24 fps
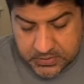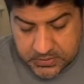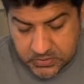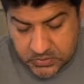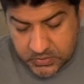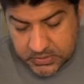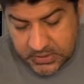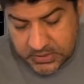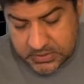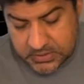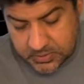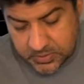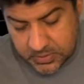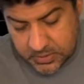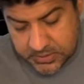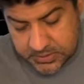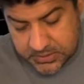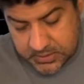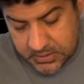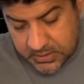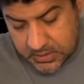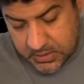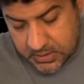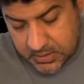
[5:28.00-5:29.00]
2 cans of balls in
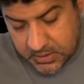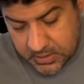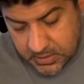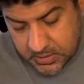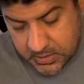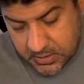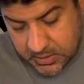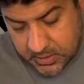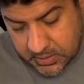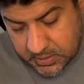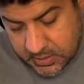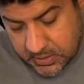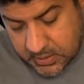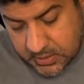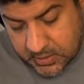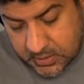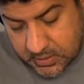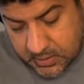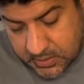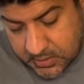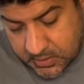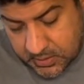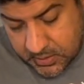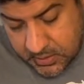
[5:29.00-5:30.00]
there.
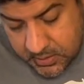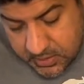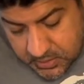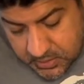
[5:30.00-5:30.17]
You